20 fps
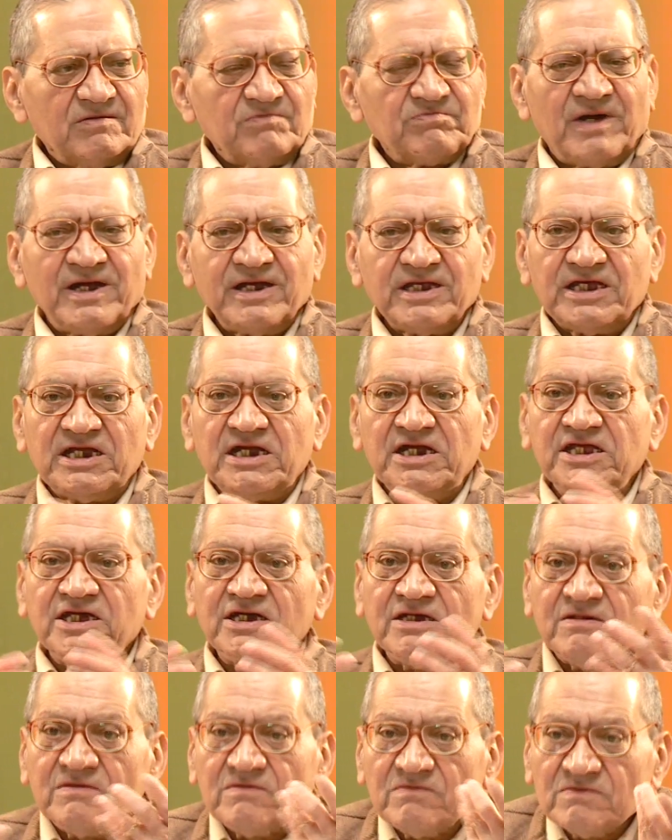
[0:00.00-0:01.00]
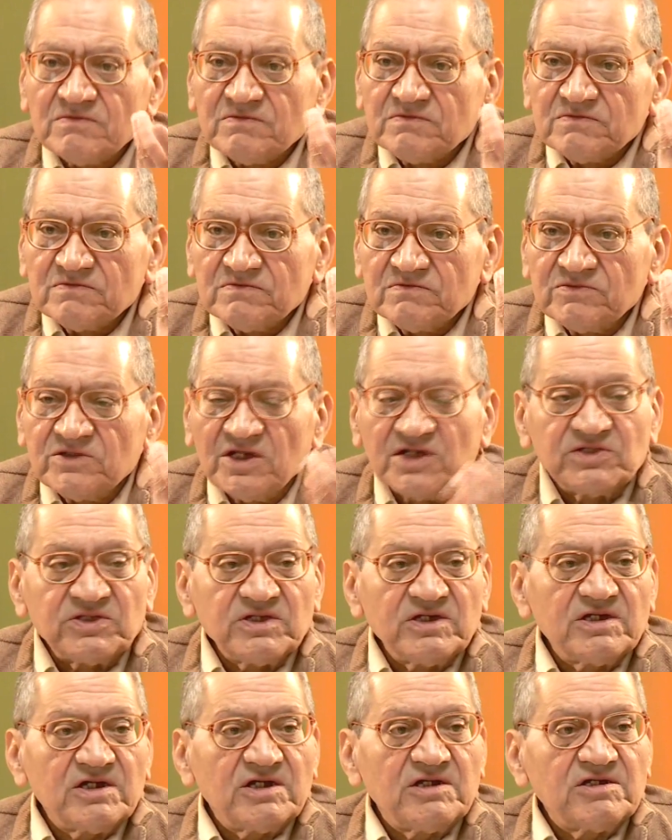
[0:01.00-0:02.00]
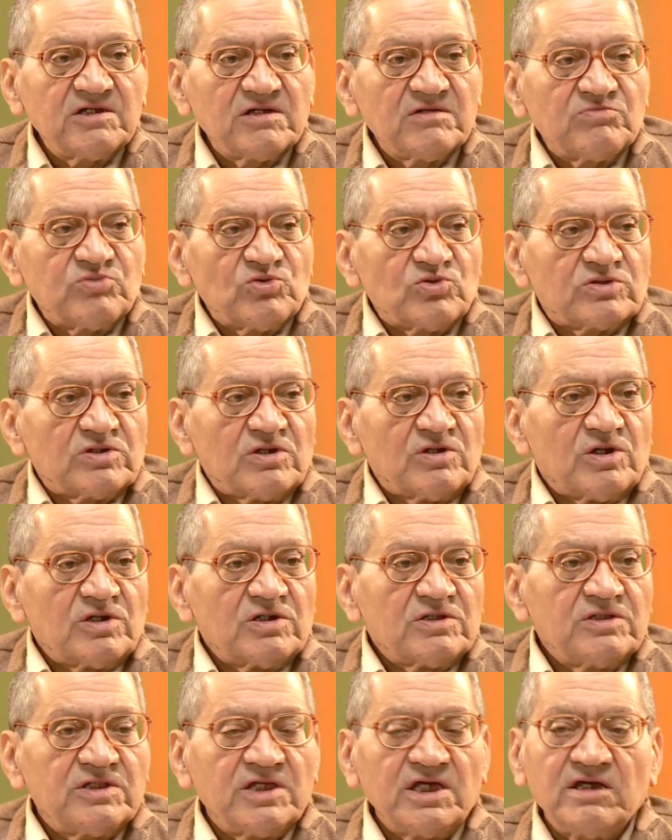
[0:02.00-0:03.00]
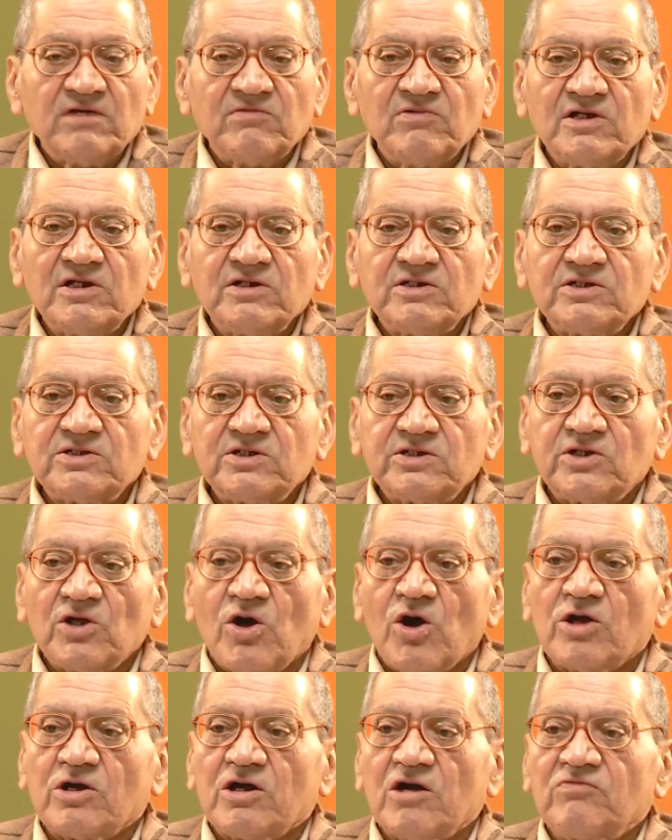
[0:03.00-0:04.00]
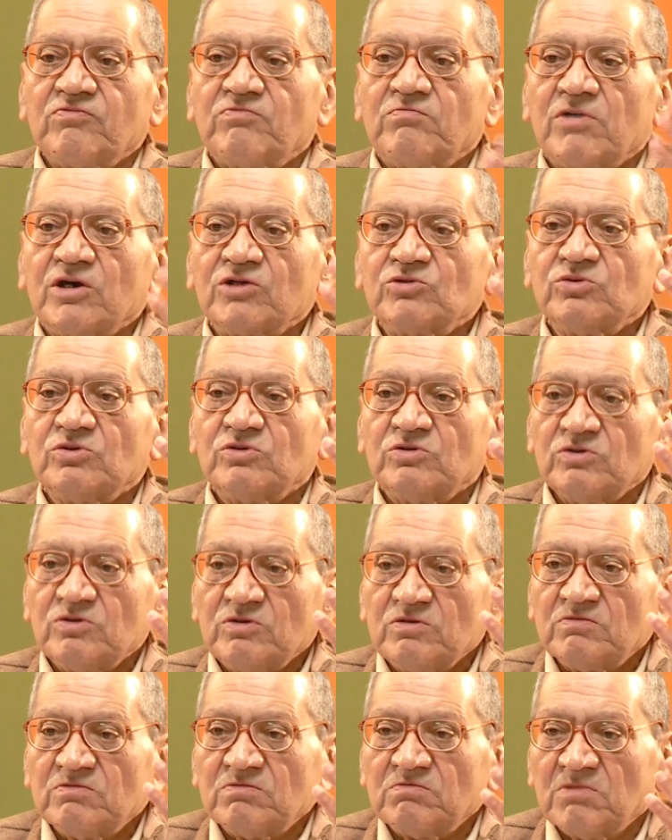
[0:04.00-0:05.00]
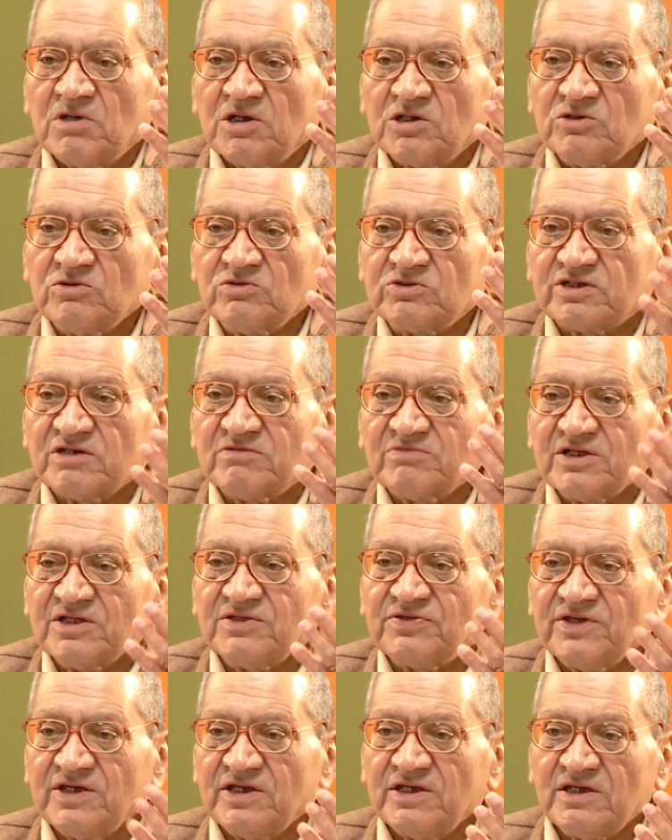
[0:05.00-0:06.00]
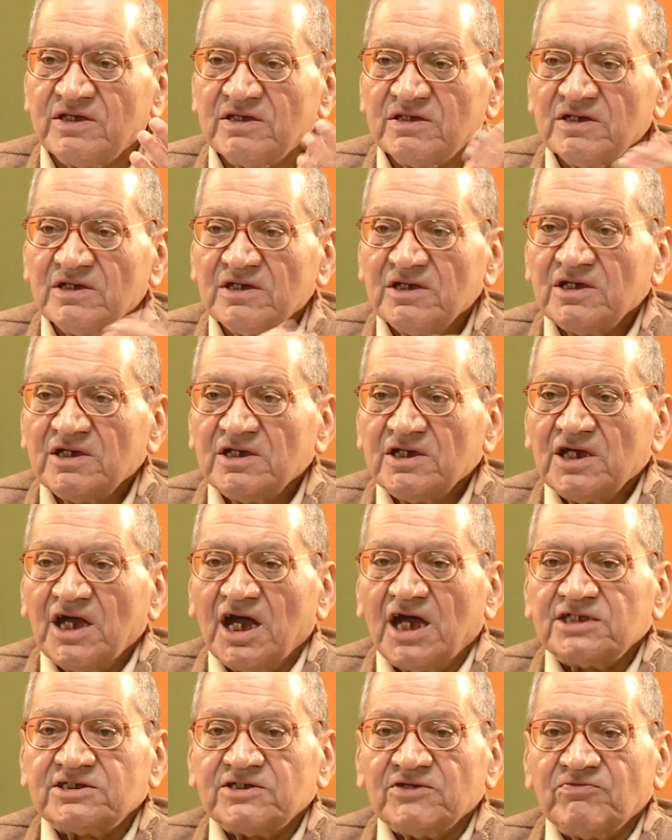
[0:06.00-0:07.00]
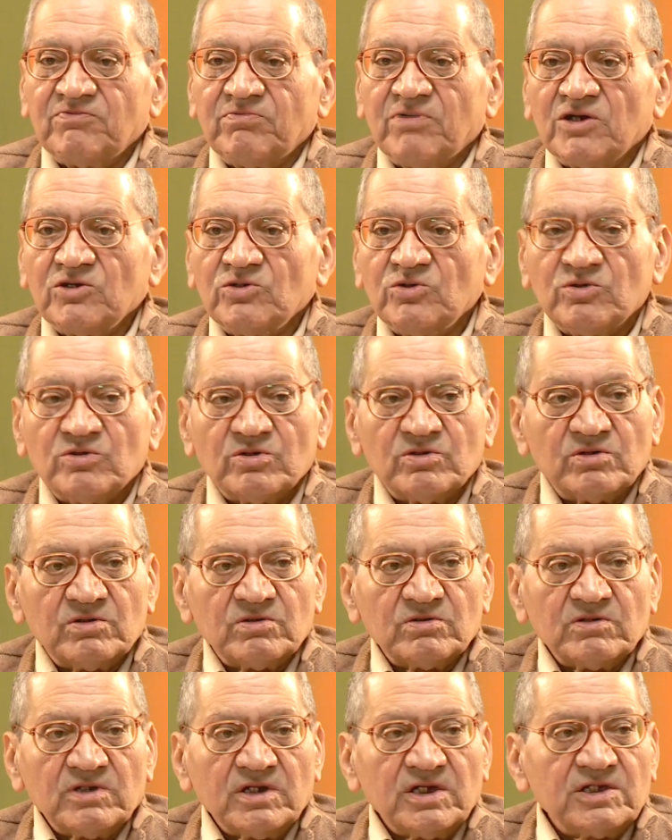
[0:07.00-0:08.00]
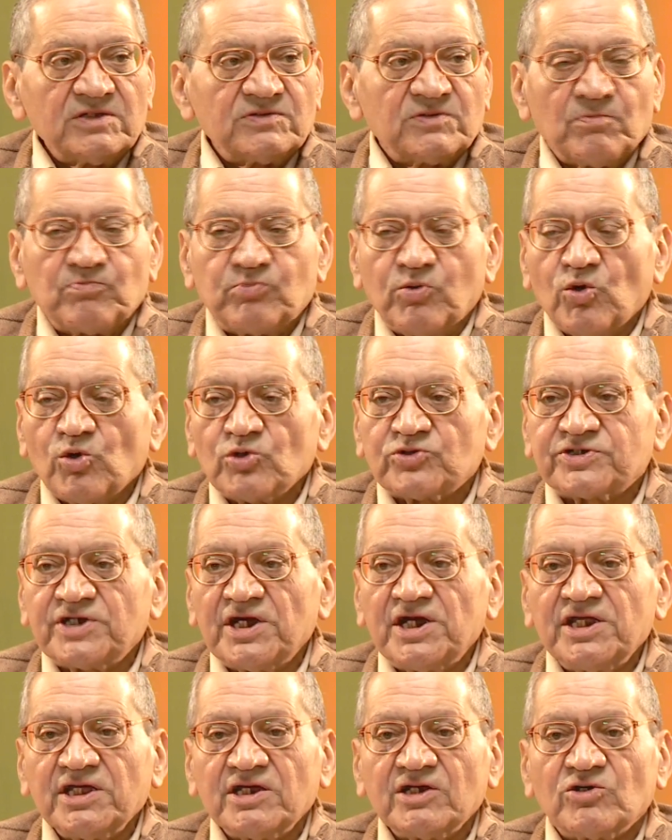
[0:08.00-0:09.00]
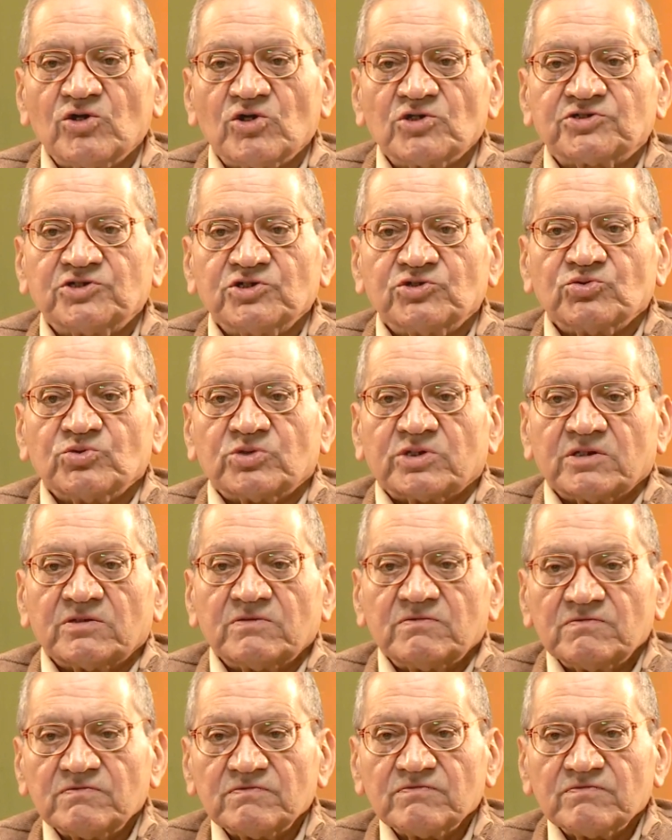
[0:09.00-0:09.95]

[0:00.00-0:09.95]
But they think Indian books a lot. They will talk of Manu Samriti, as if Manu is a post-Indian constitution.